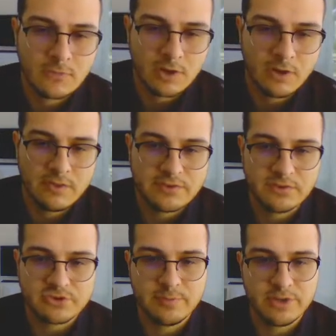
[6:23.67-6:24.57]
And then the
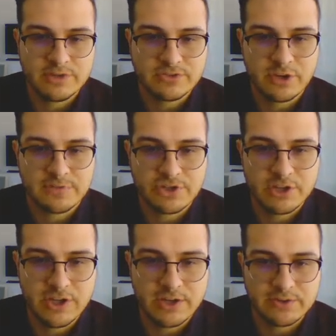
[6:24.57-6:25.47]
social media description,
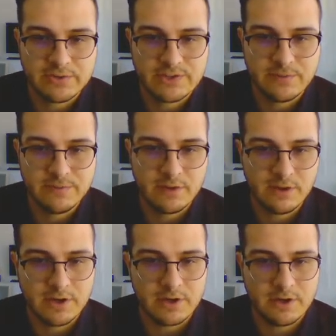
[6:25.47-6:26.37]
I can do the same thing
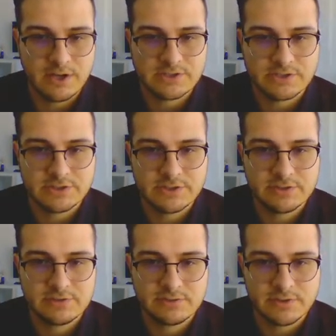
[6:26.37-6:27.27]
right here actually.
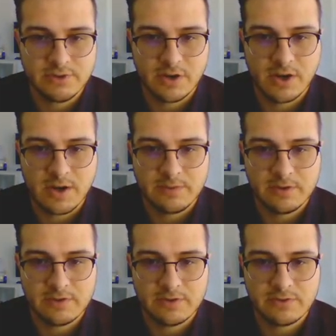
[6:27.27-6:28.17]
Just go ahead and copy
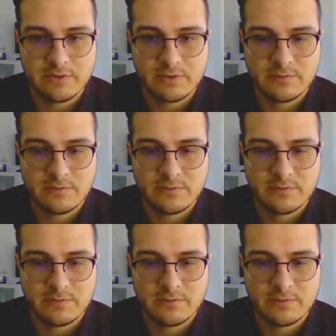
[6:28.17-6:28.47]
this.